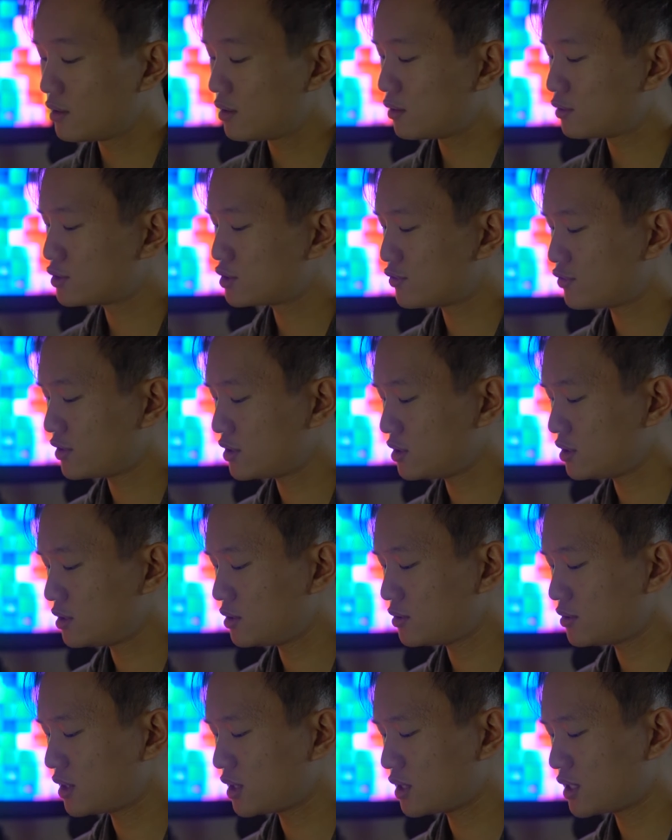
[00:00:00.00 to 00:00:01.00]
there's a fun
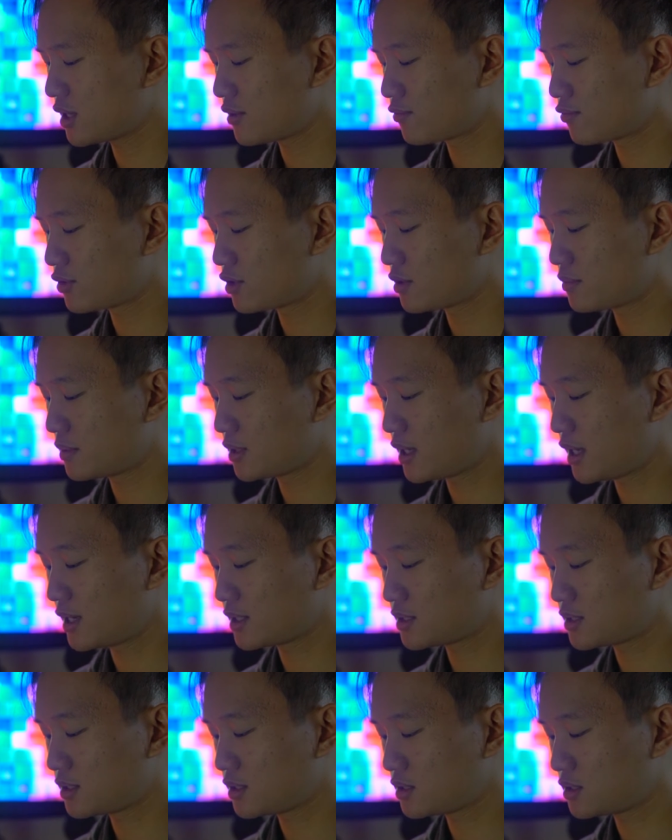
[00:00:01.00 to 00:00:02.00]
little nickname for them in
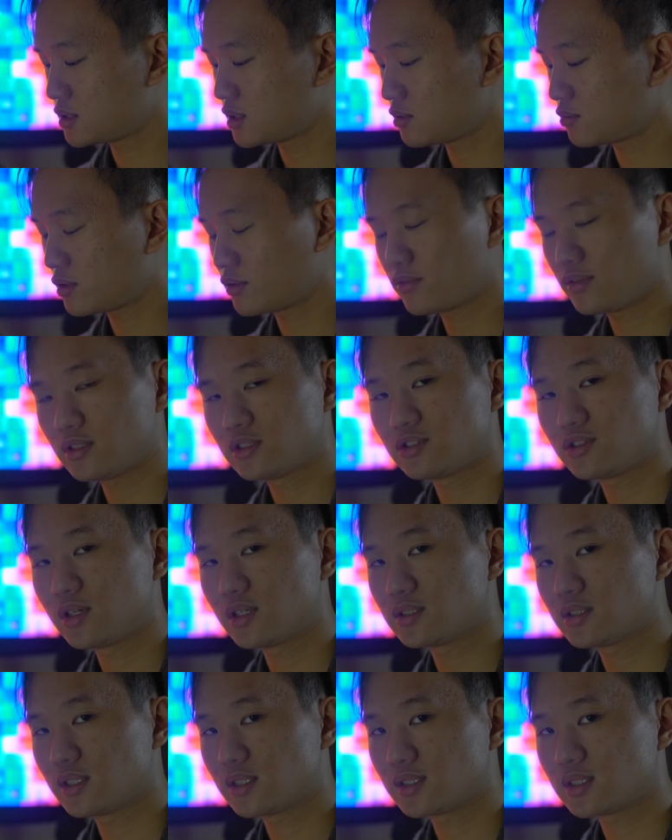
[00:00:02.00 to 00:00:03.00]
Cantonese that roughly
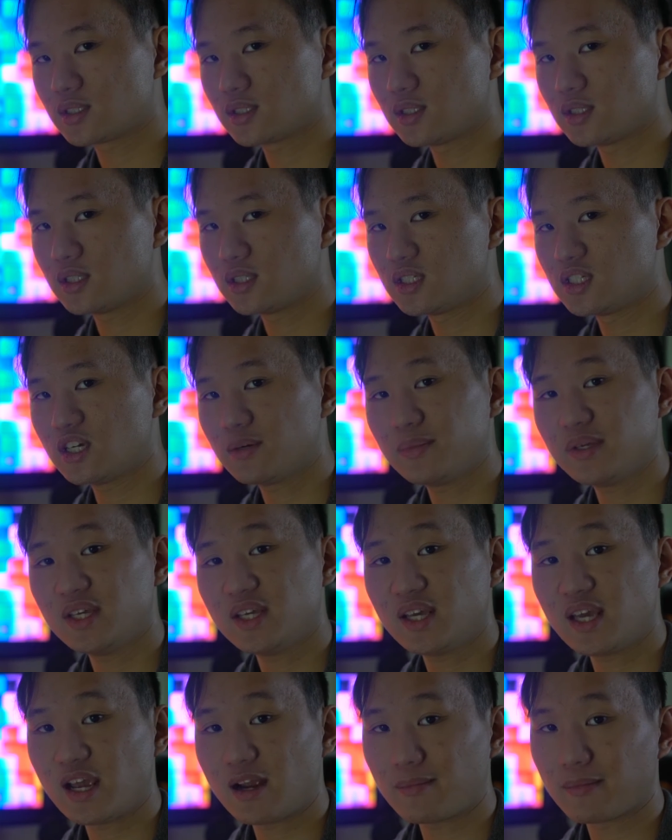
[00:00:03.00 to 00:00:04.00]
translates to dummy
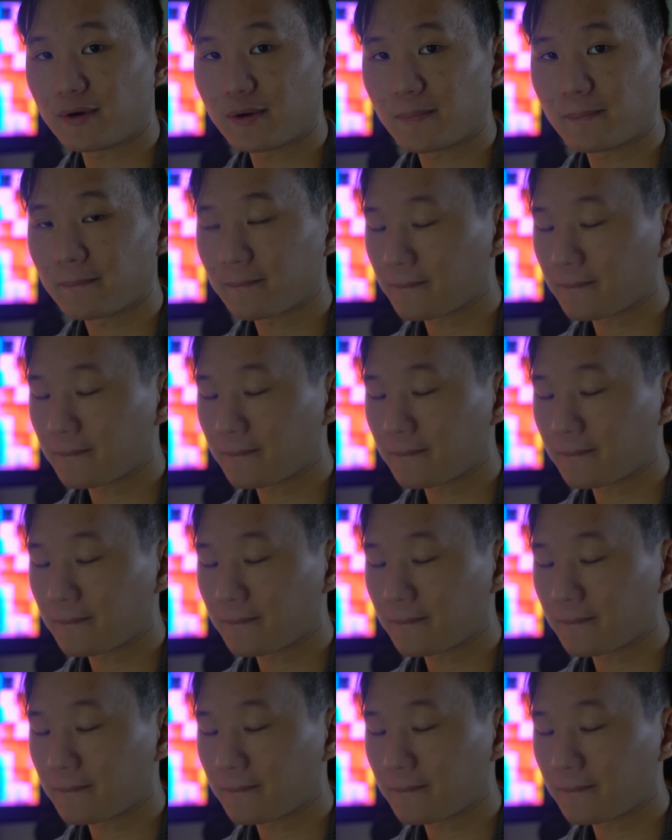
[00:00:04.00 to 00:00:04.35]
camera.